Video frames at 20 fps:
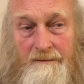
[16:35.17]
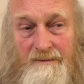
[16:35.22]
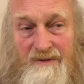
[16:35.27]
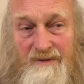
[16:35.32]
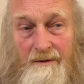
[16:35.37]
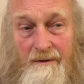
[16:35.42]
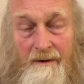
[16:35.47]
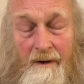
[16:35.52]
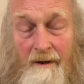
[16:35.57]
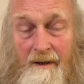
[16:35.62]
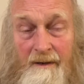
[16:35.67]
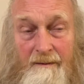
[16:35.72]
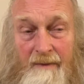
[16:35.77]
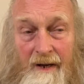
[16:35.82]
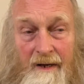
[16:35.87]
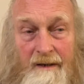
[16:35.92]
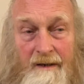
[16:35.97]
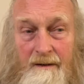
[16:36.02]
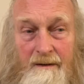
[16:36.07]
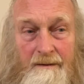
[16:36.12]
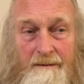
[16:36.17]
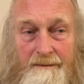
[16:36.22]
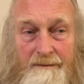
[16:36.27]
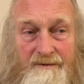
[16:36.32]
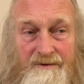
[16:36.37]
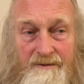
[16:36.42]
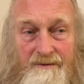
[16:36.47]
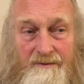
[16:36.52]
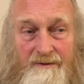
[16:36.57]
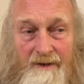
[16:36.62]
So going back
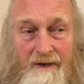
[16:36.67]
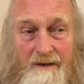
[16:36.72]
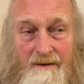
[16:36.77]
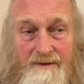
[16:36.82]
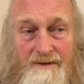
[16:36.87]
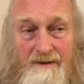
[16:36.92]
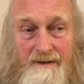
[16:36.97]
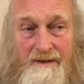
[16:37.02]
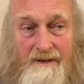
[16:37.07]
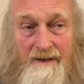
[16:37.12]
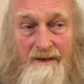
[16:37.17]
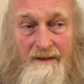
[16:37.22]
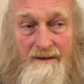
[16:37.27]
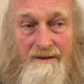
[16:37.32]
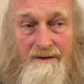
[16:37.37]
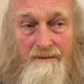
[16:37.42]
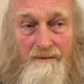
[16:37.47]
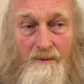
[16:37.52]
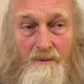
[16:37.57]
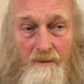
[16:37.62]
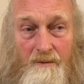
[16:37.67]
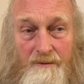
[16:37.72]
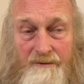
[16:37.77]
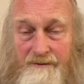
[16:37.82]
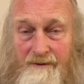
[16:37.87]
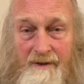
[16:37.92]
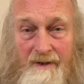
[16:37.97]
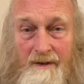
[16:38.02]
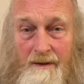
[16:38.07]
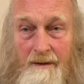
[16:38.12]
2,000 years and more,
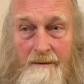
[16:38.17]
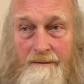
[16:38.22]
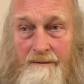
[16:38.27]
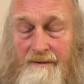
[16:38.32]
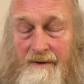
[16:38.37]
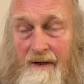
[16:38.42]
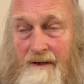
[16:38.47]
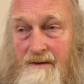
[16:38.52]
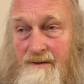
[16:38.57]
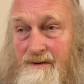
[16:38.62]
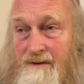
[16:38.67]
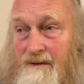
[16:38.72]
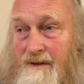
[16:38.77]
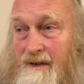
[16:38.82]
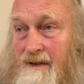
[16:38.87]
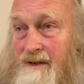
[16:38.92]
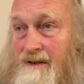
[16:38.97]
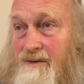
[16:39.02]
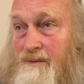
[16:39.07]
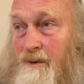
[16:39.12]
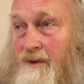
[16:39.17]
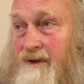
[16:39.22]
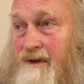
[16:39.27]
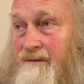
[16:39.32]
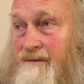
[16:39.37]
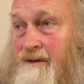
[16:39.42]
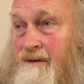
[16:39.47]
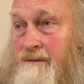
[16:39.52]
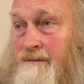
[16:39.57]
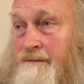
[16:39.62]
3,000 years,
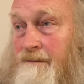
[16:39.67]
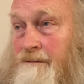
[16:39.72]
whatever.